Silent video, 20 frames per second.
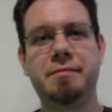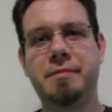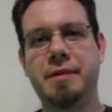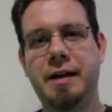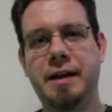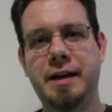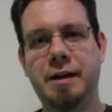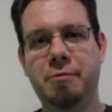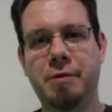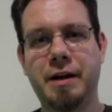
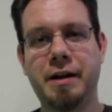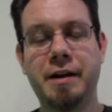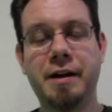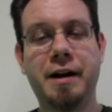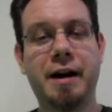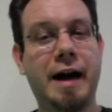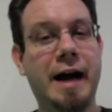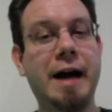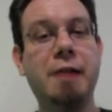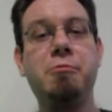Anyway,
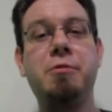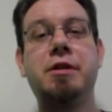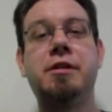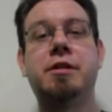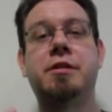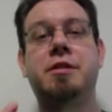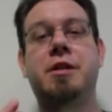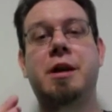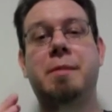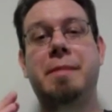I wanted to
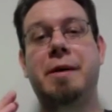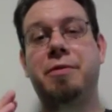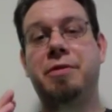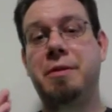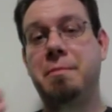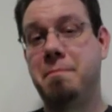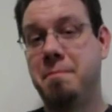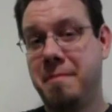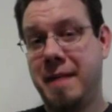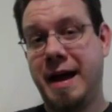talk about
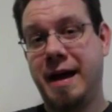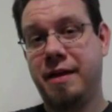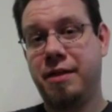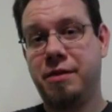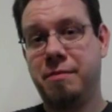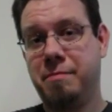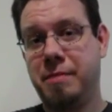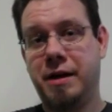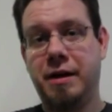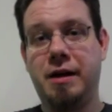the
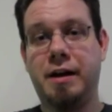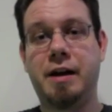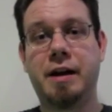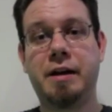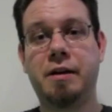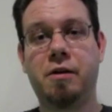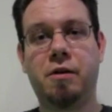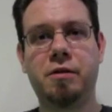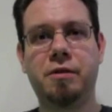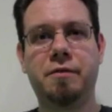math
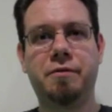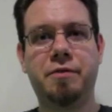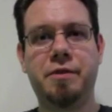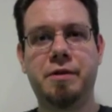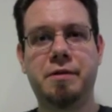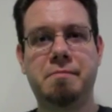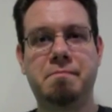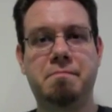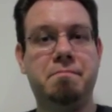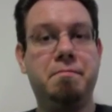behind all of
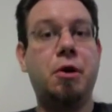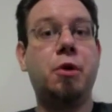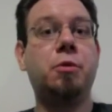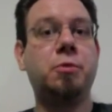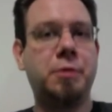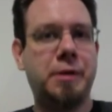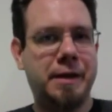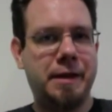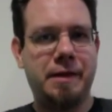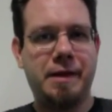the
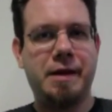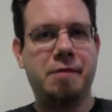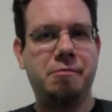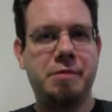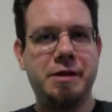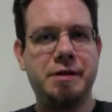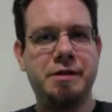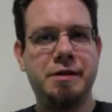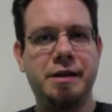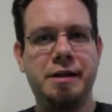polling that
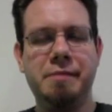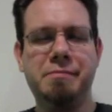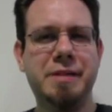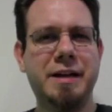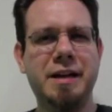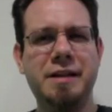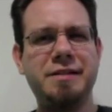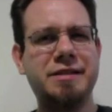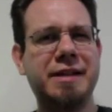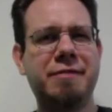we see,
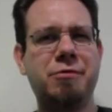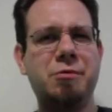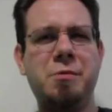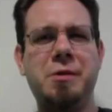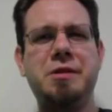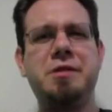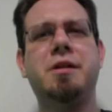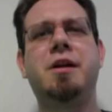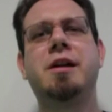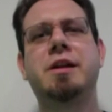because
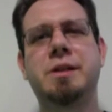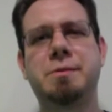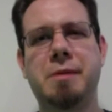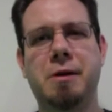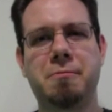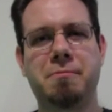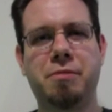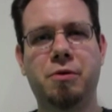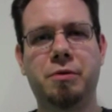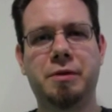everyone talks
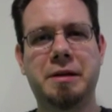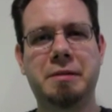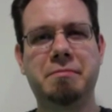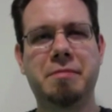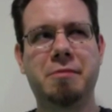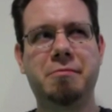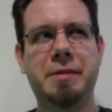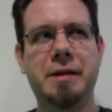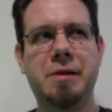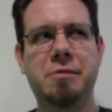about polling,
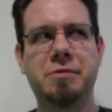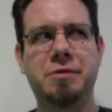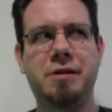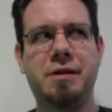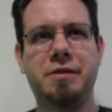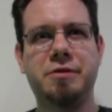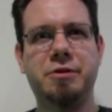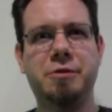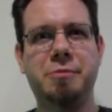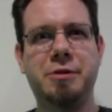but we don't
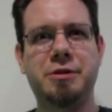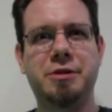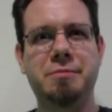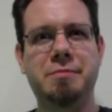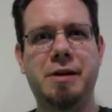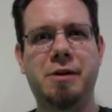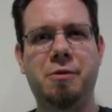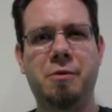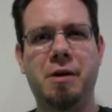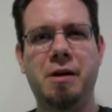talk so much
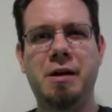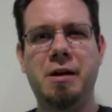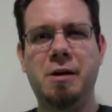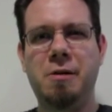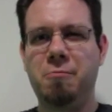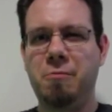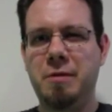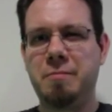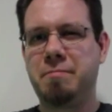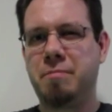about
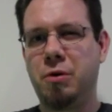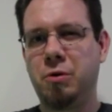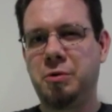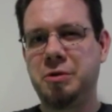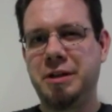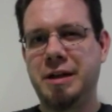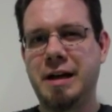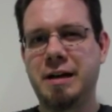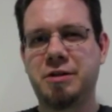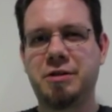what
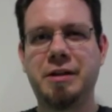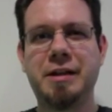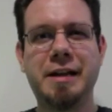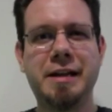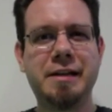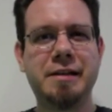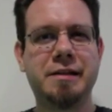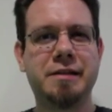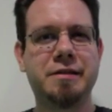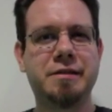polling actually
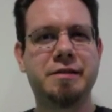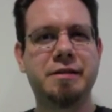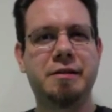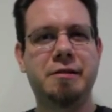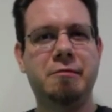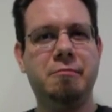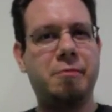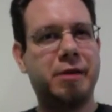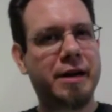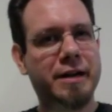is,
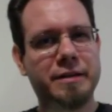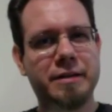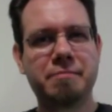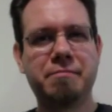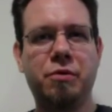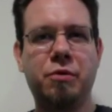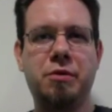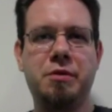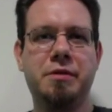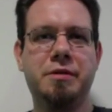and why it's
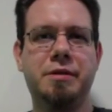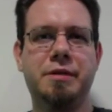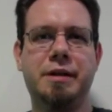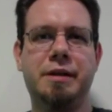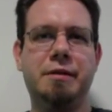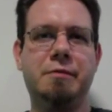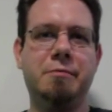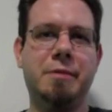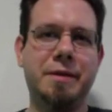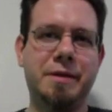important,
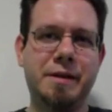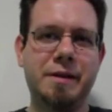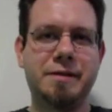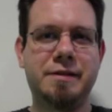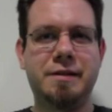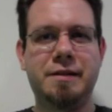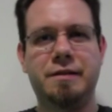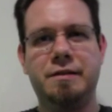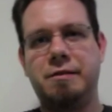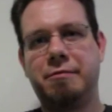and what this
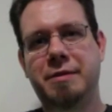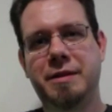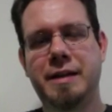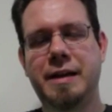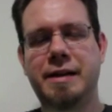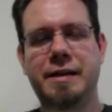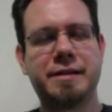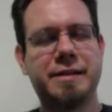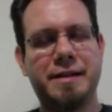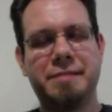is, and what
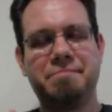that is.